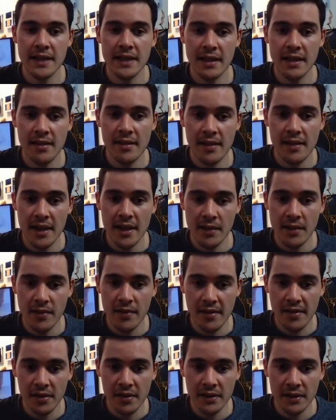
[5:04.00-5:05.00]
it takes
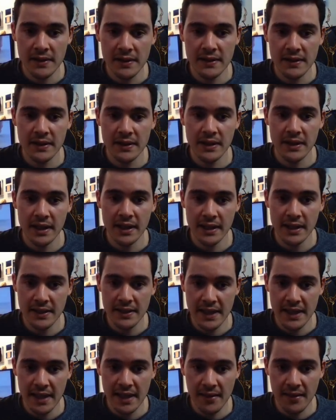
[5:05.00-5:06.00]
a result,
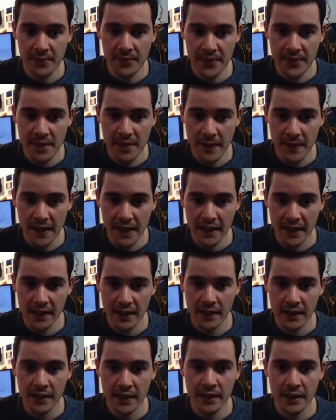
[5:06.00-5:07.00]
and it takes a
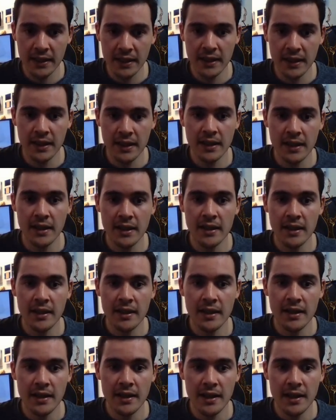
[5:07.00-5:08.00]
feedback.
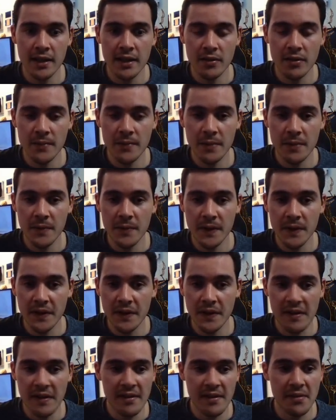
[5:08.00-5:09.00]
Now
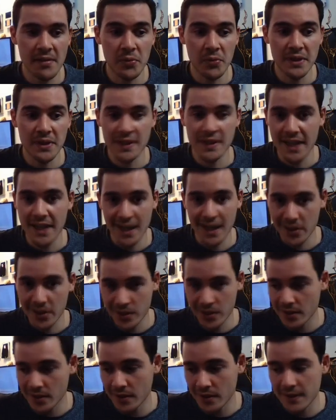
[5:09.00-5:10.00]
remember, this is what an
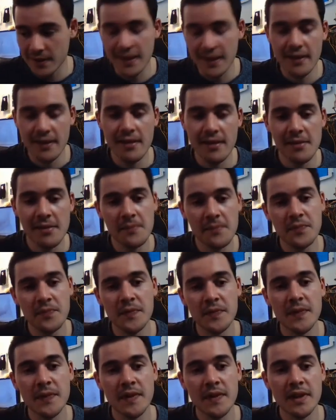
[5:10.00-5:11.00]
action does.
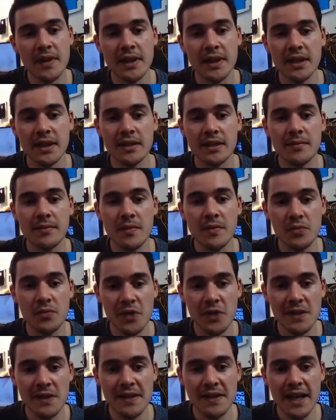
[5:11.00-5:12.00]

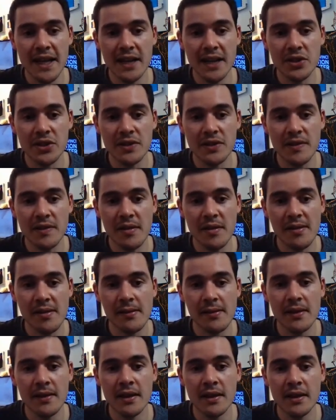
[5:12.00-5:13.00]
ROS
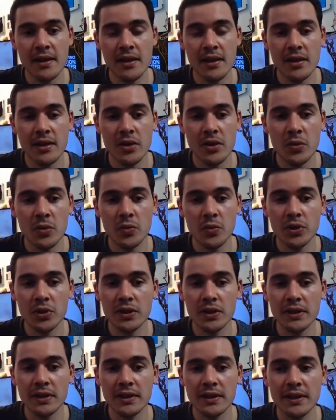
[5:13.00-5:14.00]
actions
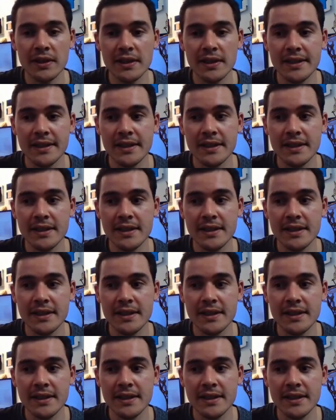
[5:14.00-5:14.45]
will,